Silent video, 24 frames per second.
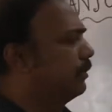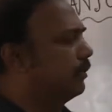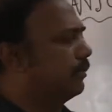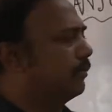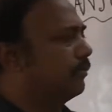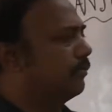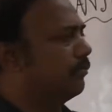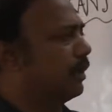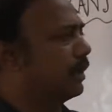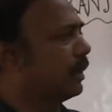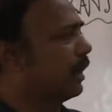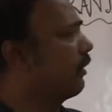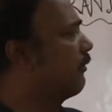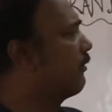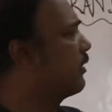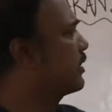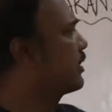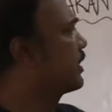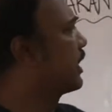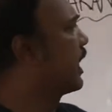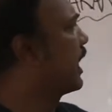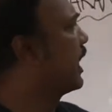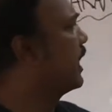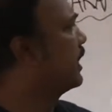what I was
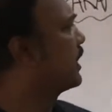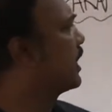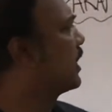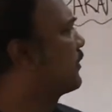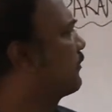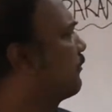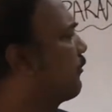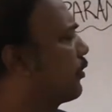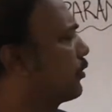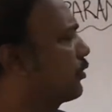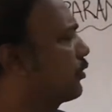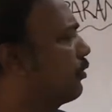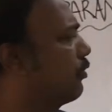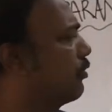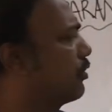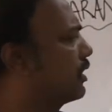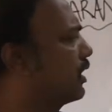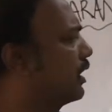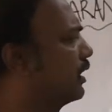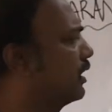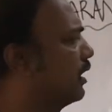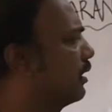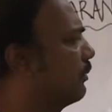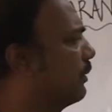saying, these photons
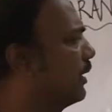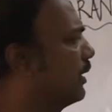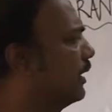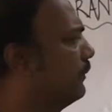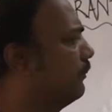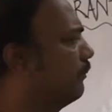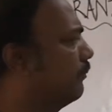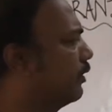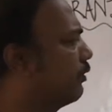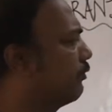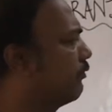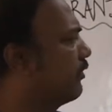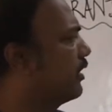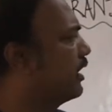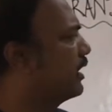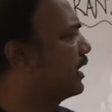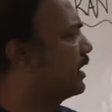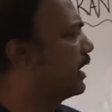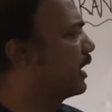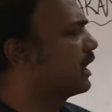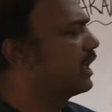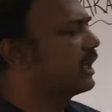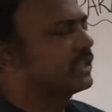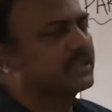are coming with
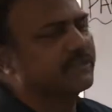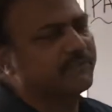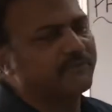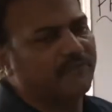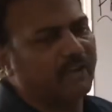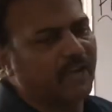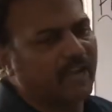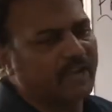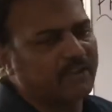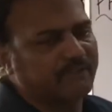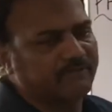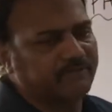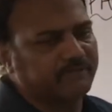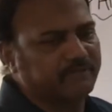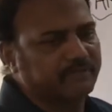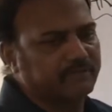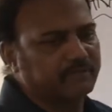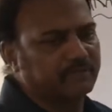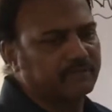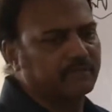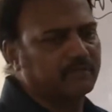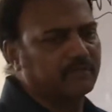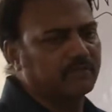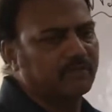energy
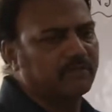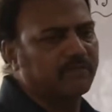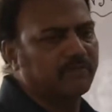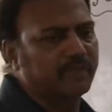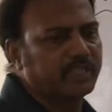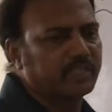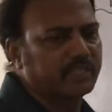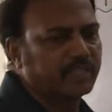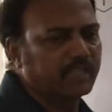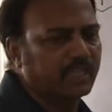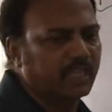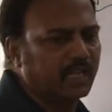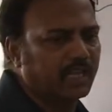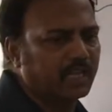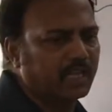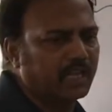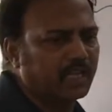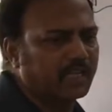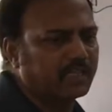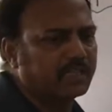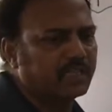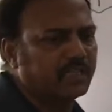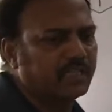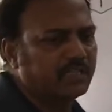5. With
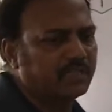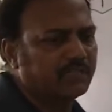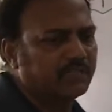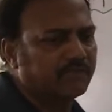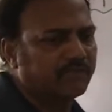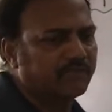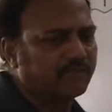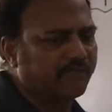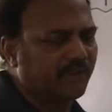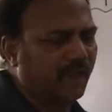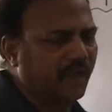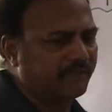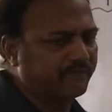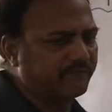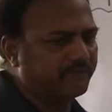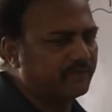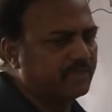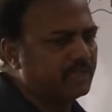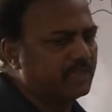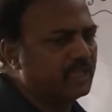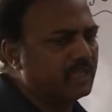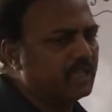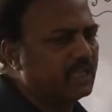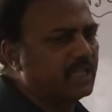energy 5.
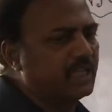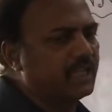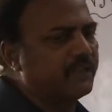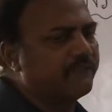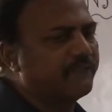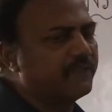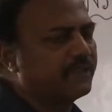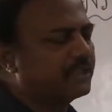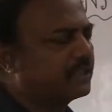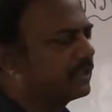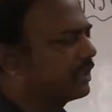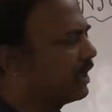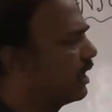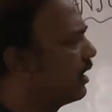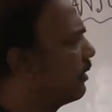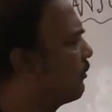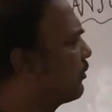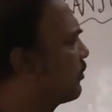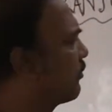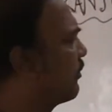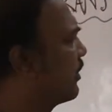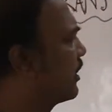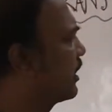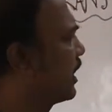If it
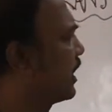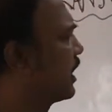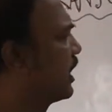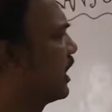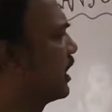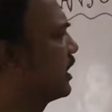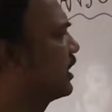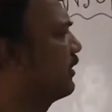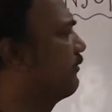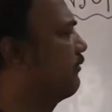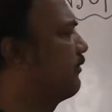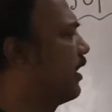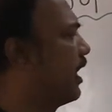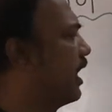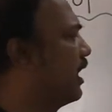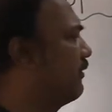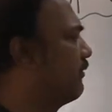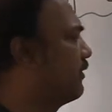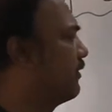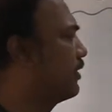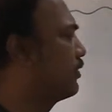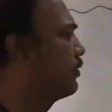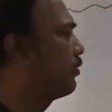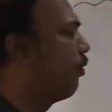comes with energy
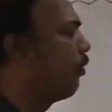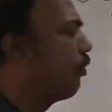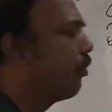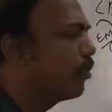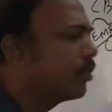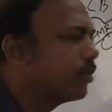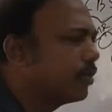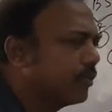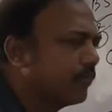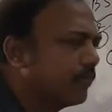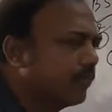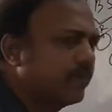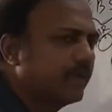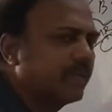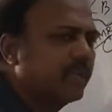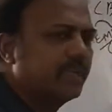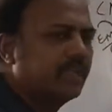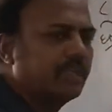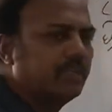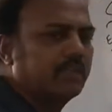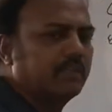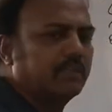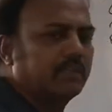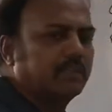5, it won't
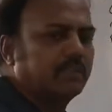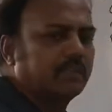be,